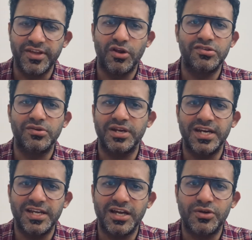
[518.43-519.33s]
We are also
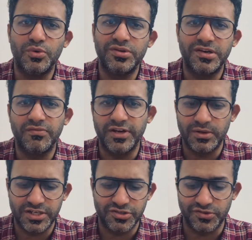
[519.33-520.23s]
creating our own set of
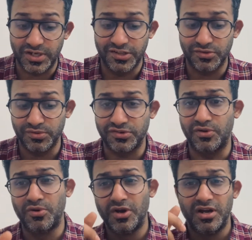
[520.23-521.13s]
video lectures really soon,
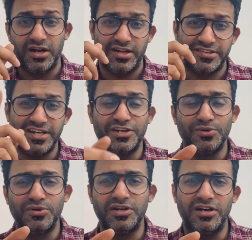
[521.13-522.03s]
so stay
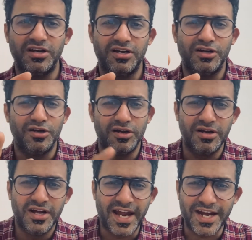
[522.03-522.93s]
tuned
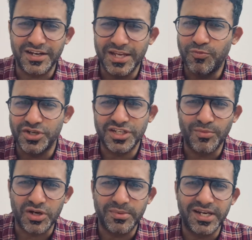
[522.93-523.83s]
and keep watching the
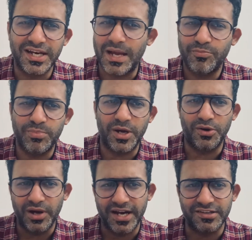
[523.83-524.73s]
Mortimer Green app
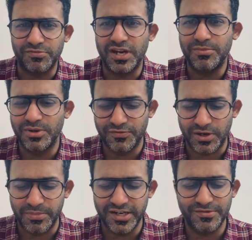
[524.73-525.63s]
and subscribe to it
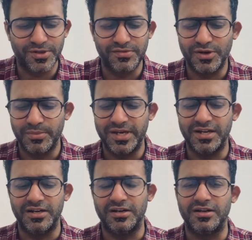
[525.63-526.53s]
for updates, because we're going to
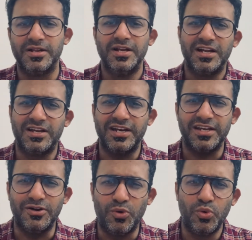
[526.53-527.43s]
be
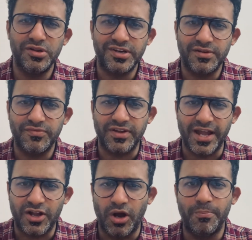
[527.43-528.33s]
creating a whole set of
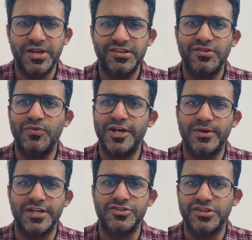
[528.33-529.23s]
comprehensive
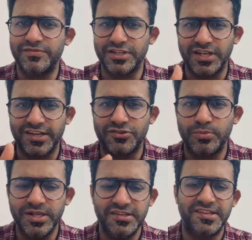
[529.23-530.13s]
video lectures within the next
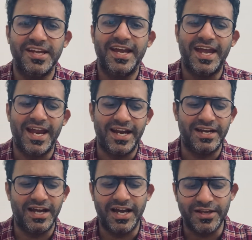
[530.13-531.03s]
2 months,
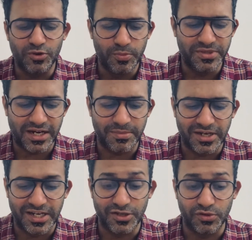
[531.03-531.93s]
and I hope that will be
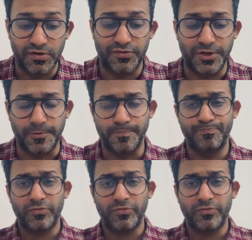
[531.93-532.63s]
really useful for you.